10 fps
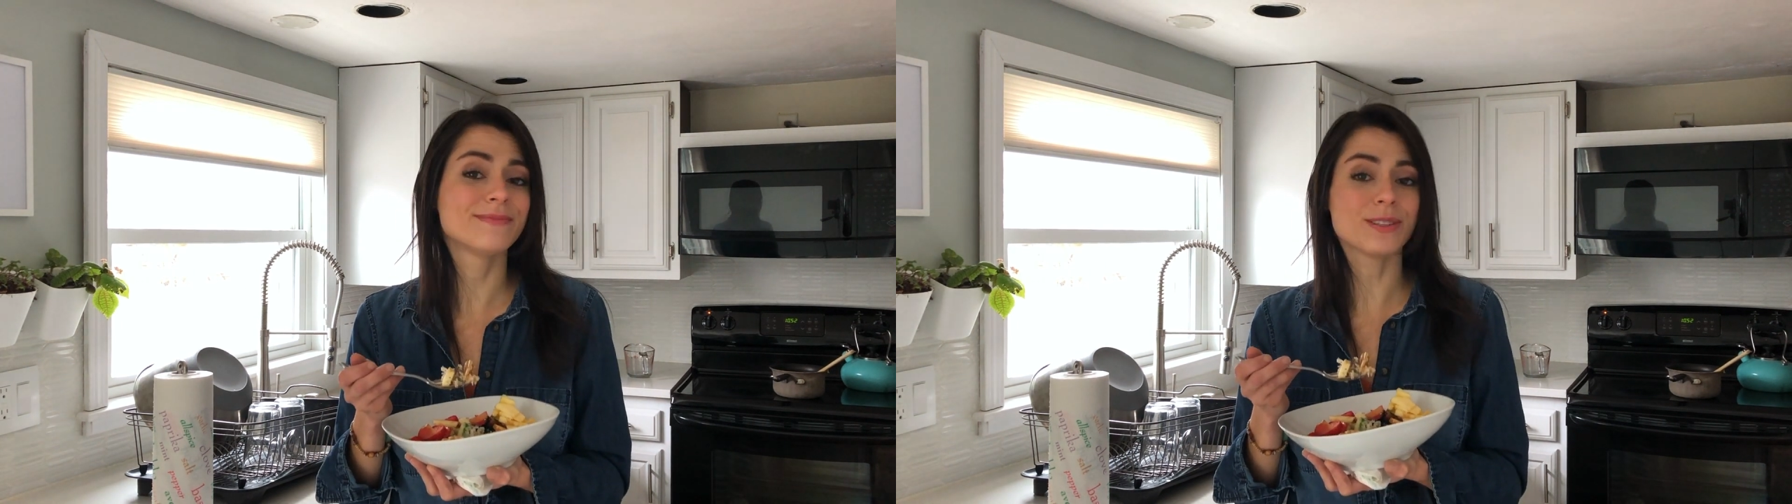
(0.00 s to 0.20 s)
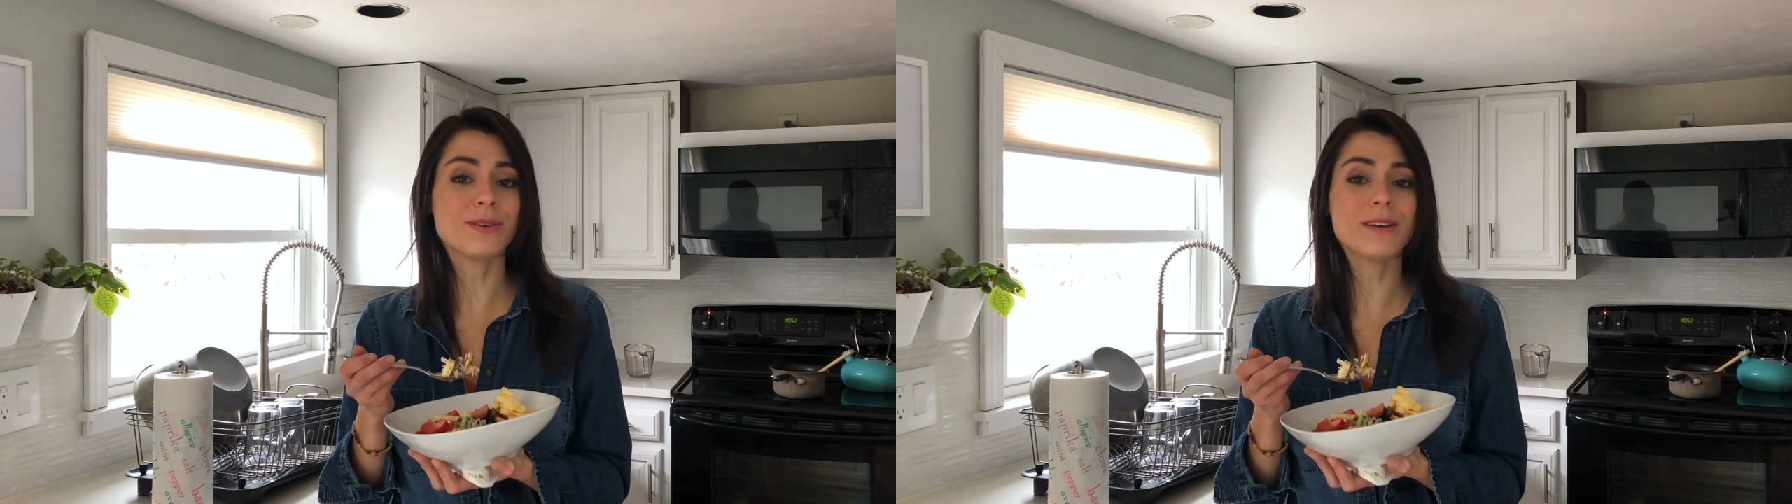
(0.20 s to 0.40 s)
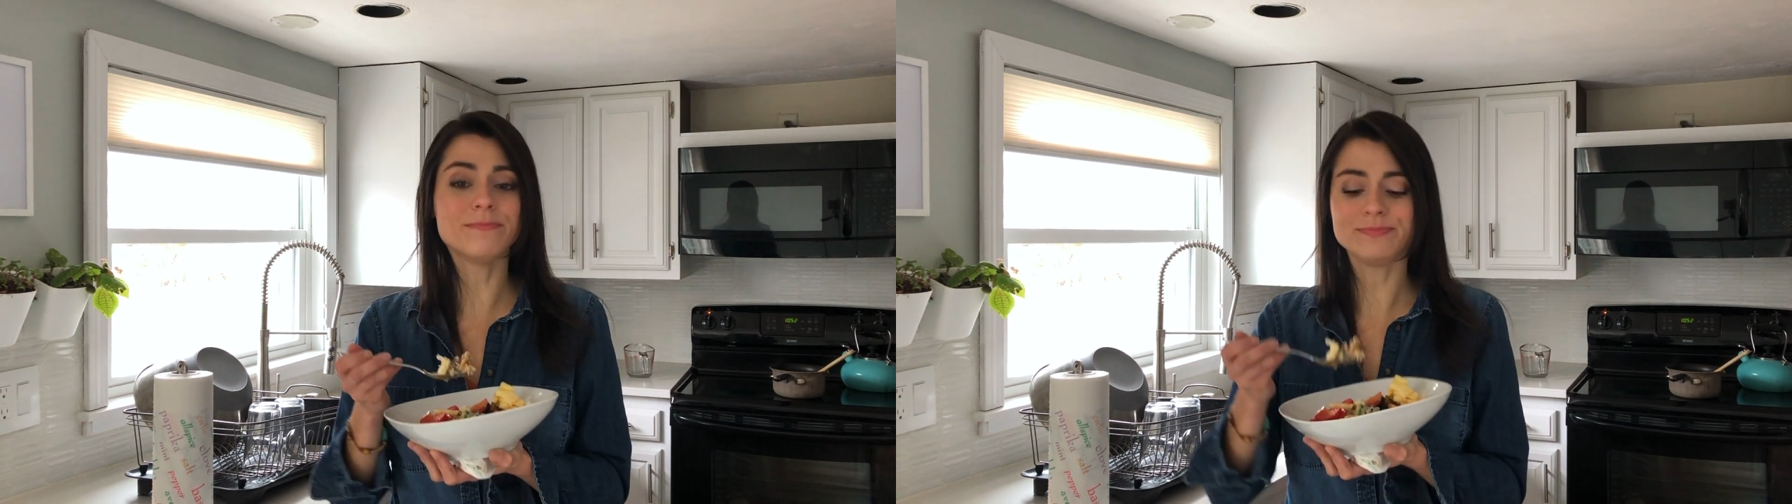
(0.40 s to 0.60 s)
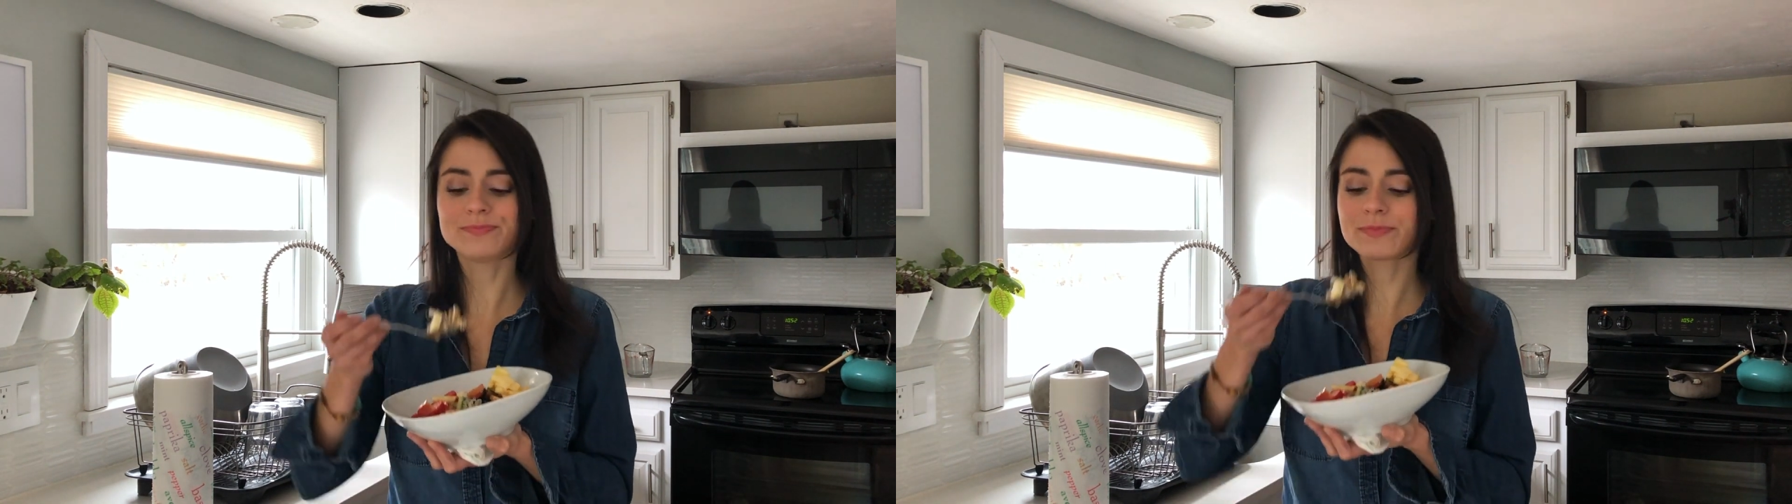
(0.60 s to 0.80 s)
tune in.